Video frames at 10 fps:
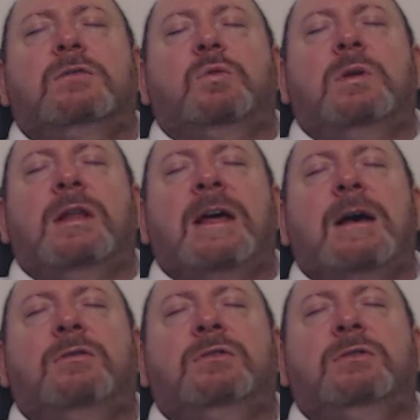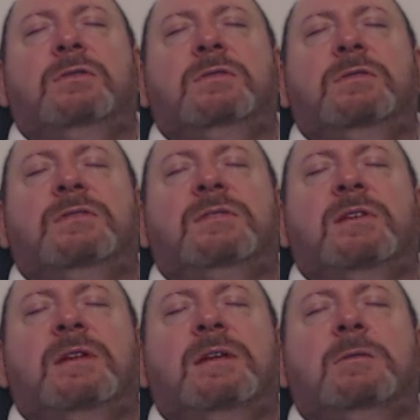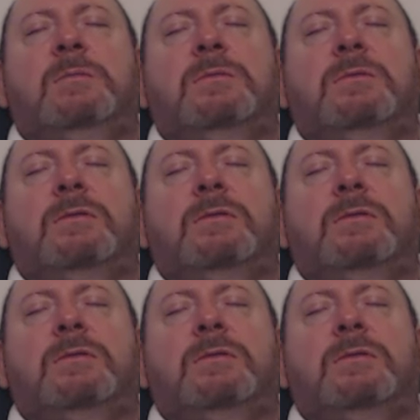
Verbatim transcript: to allow you to sleep